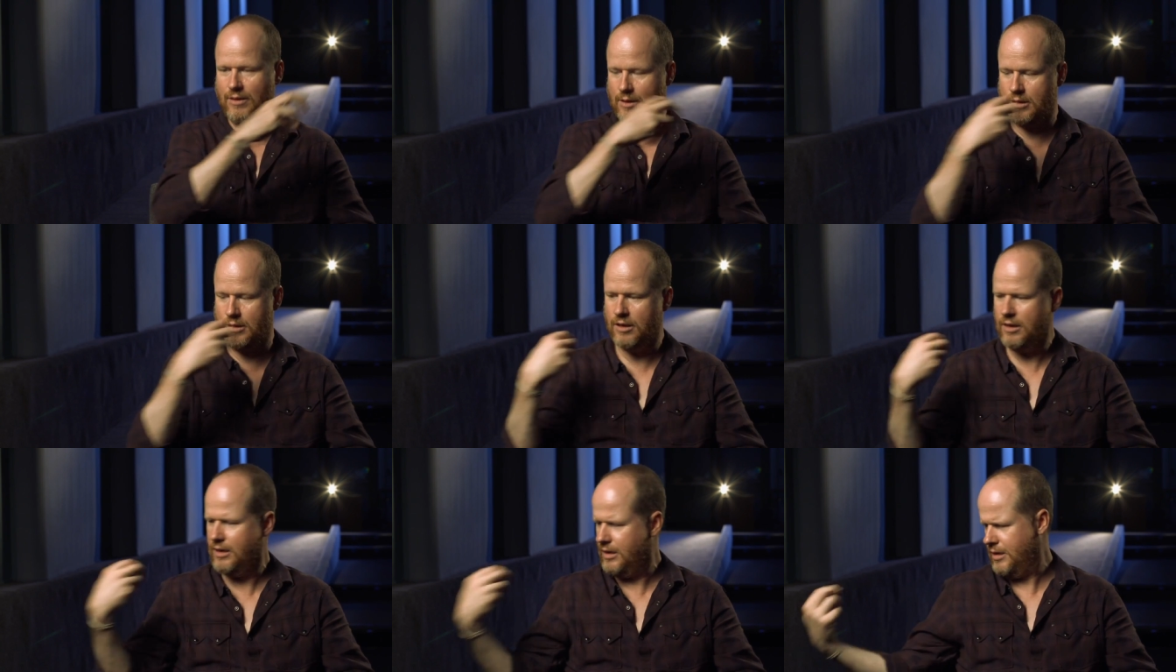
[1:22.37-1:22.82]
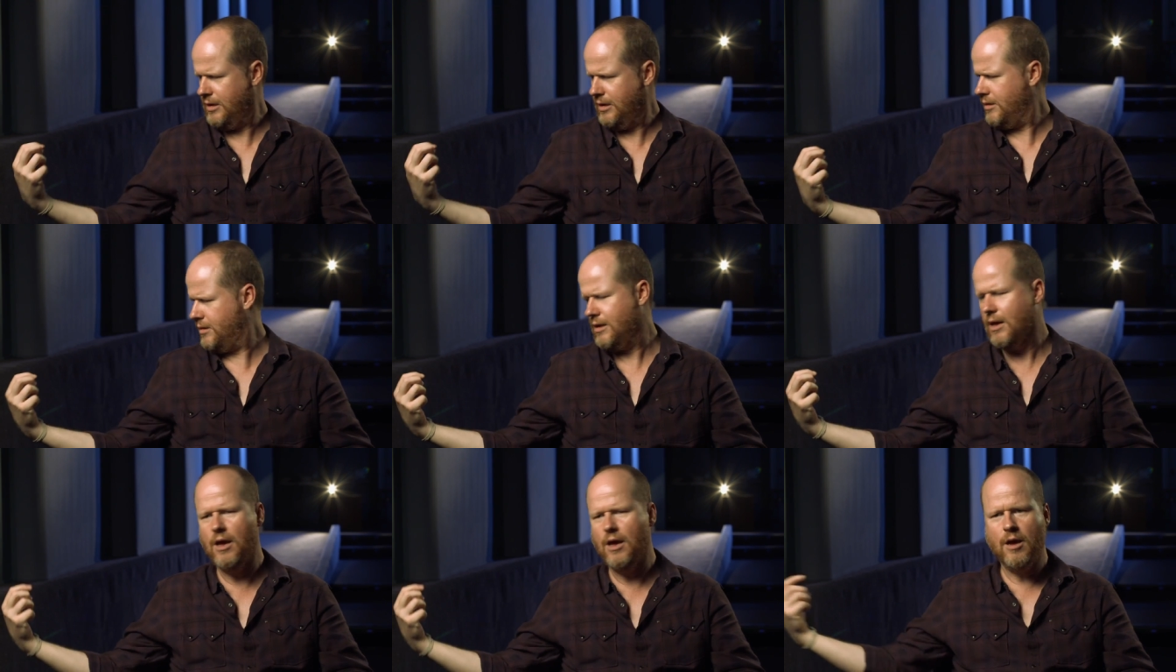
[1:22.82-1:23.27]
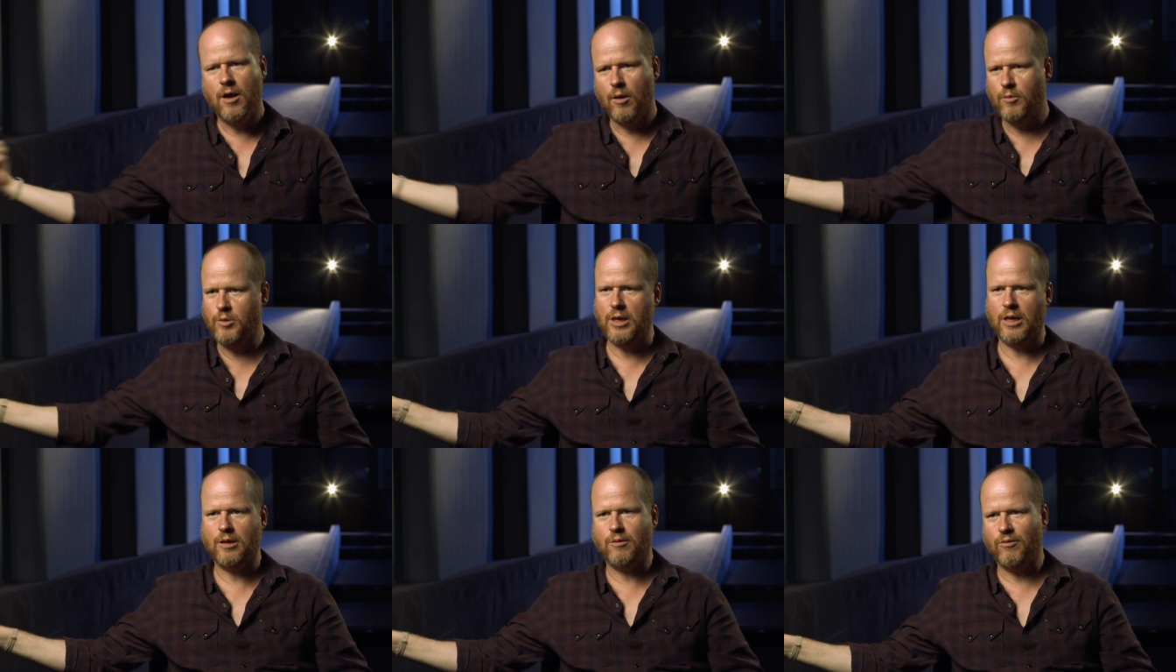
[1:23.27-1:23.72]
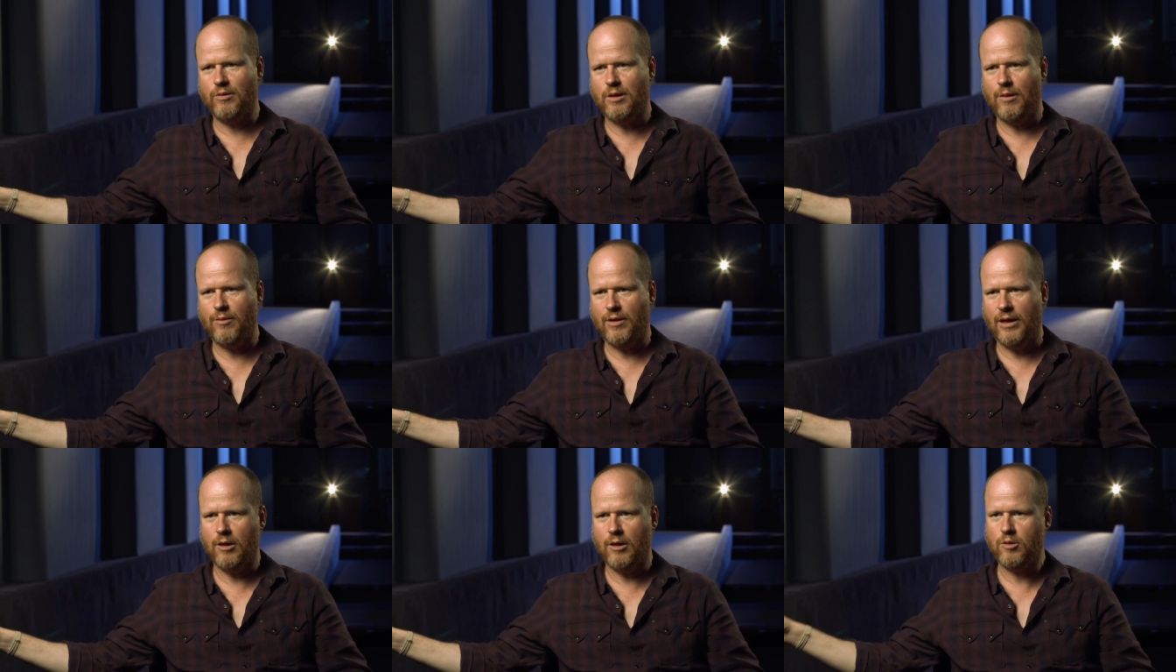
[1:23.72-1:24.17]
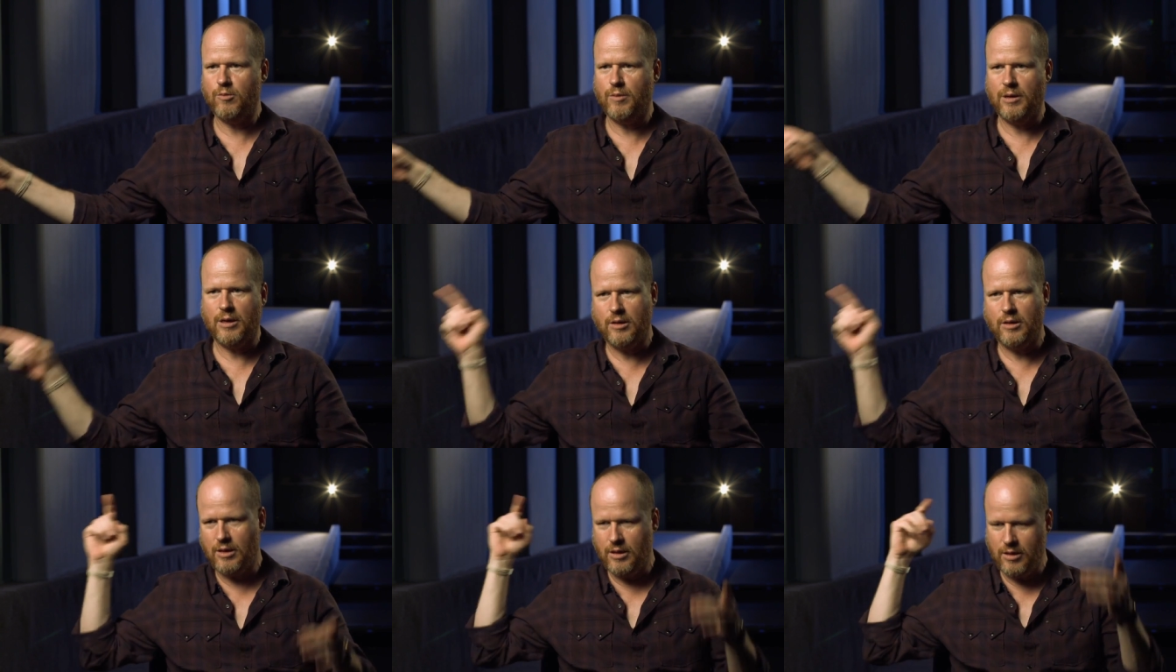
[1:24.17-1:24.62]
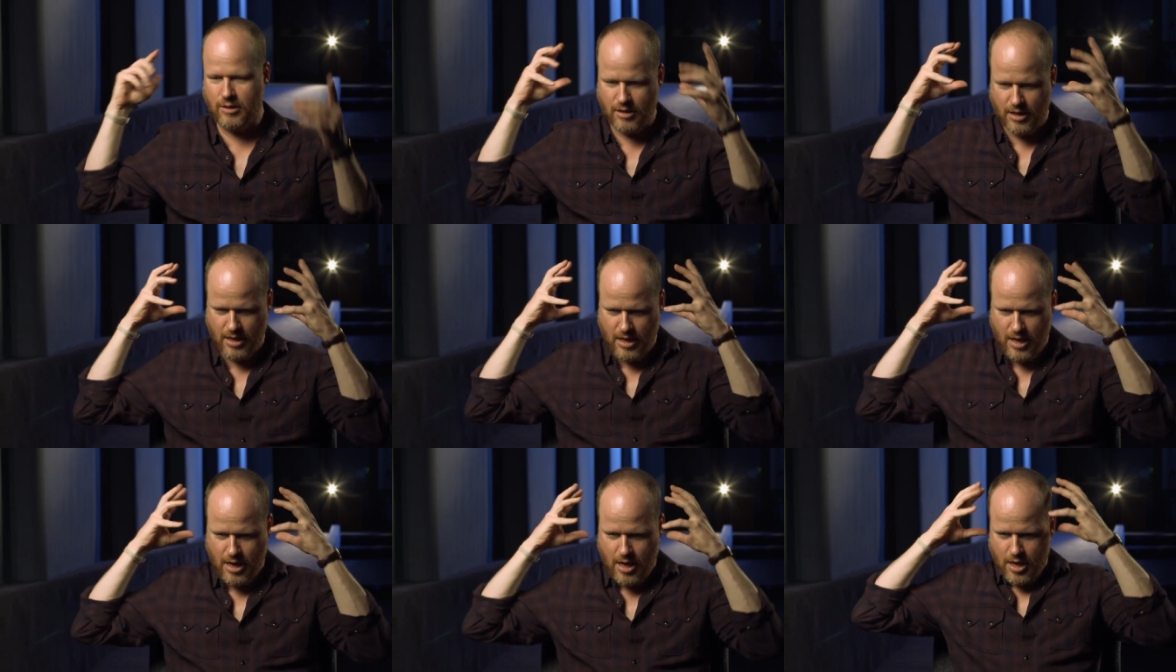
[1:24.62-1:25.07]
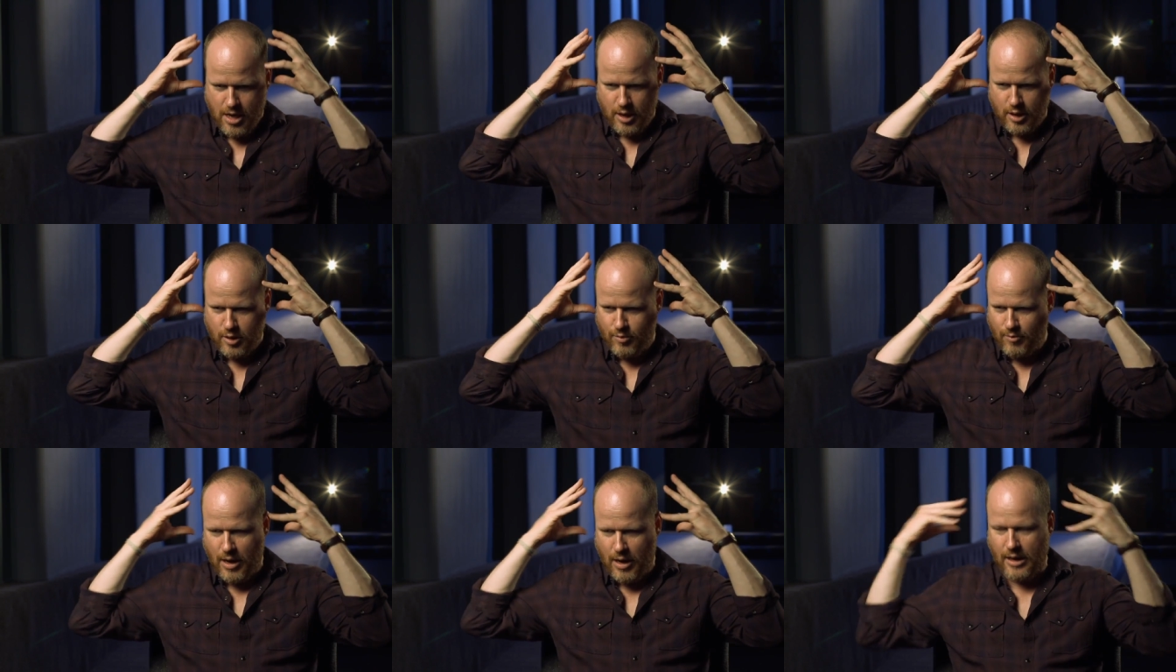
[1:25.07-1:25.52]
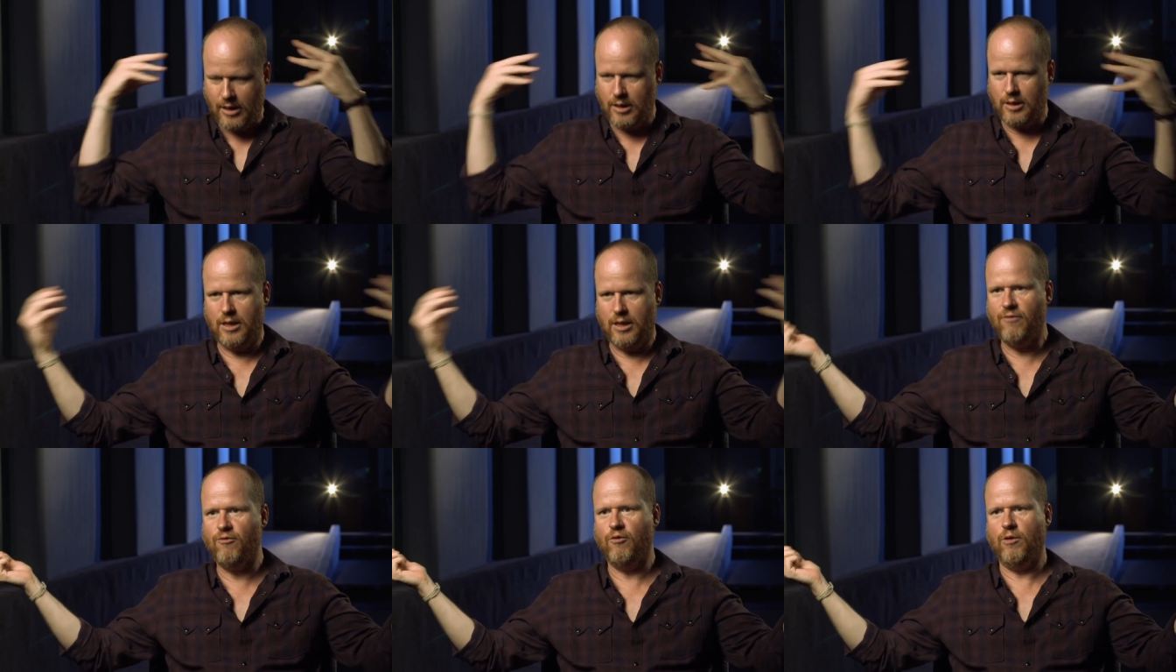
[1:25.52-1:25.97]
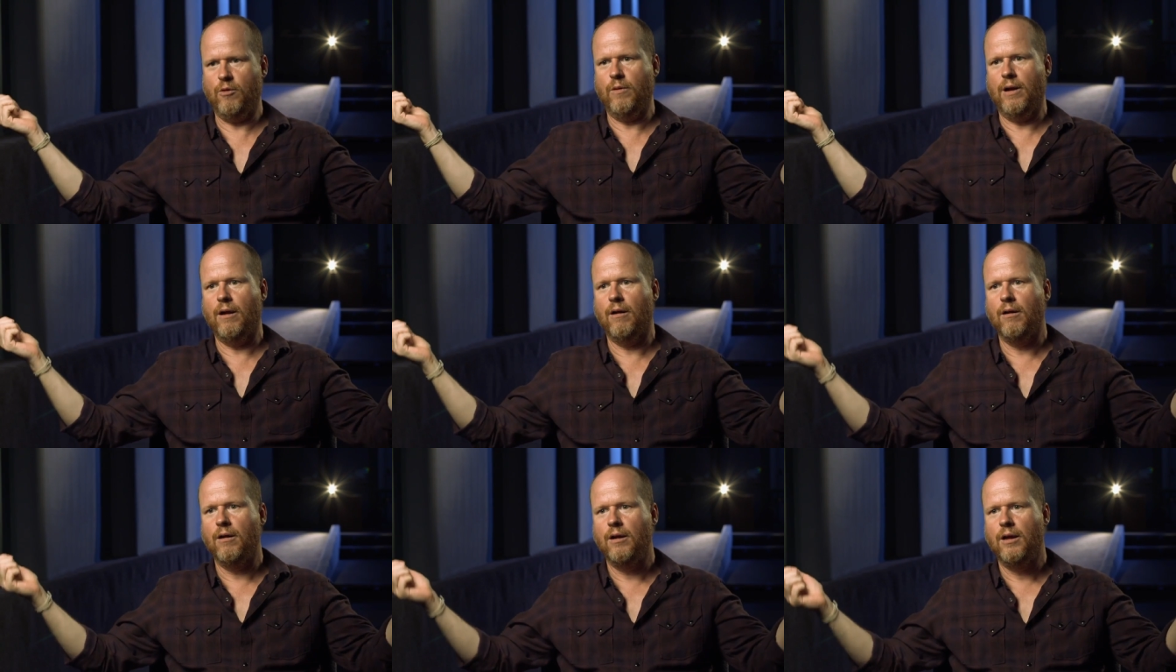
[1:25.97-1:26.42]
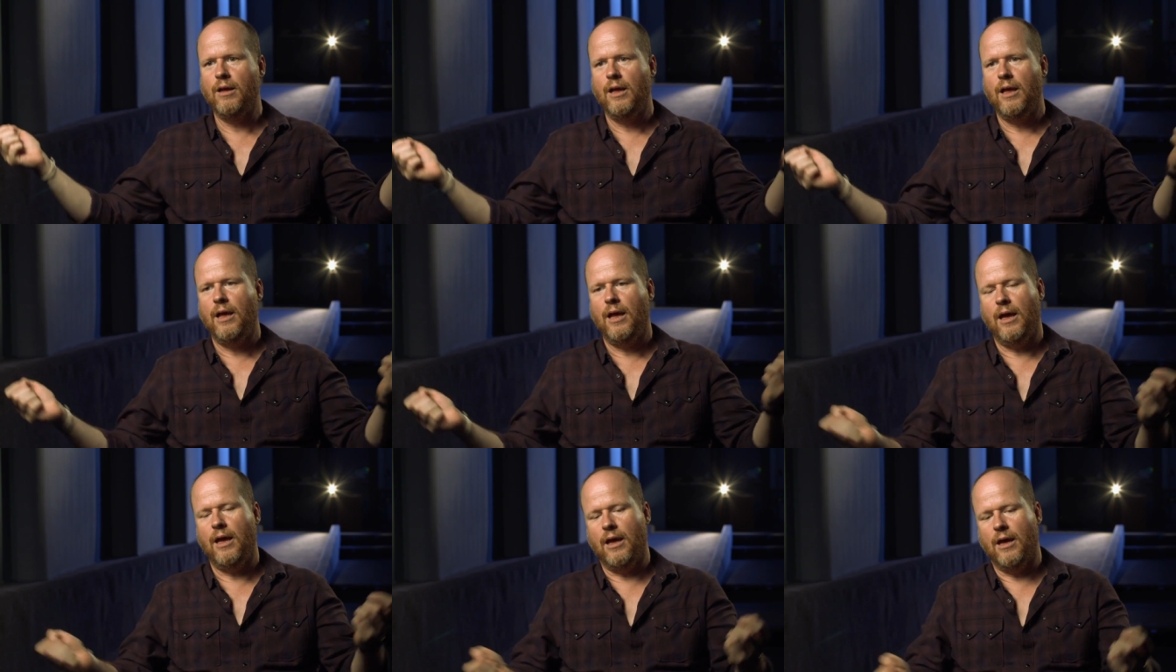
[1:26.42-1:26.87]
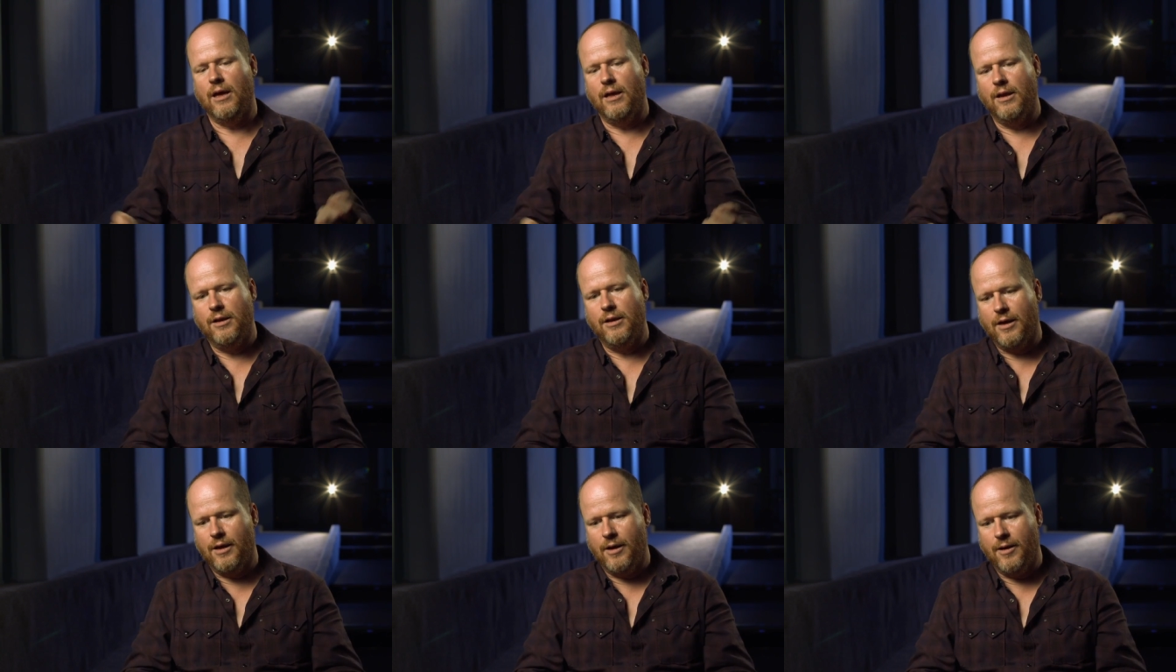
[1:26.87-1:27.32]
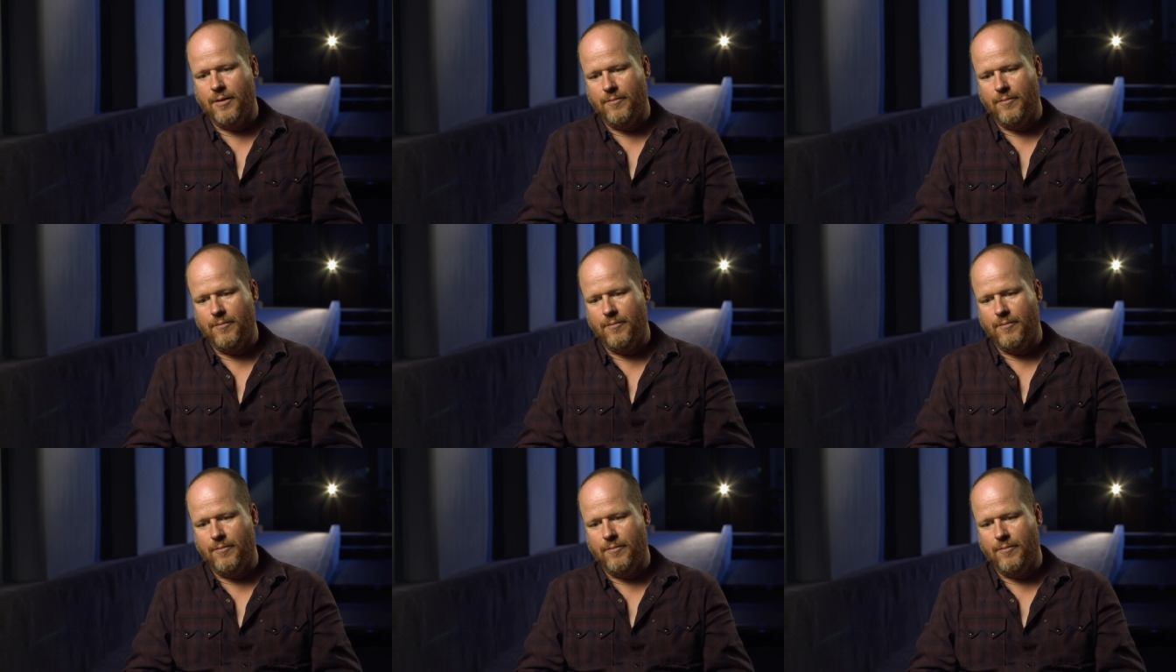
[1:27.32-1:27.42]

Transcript: and then suddenly he's obsessed with something else because his mind is everywhere. And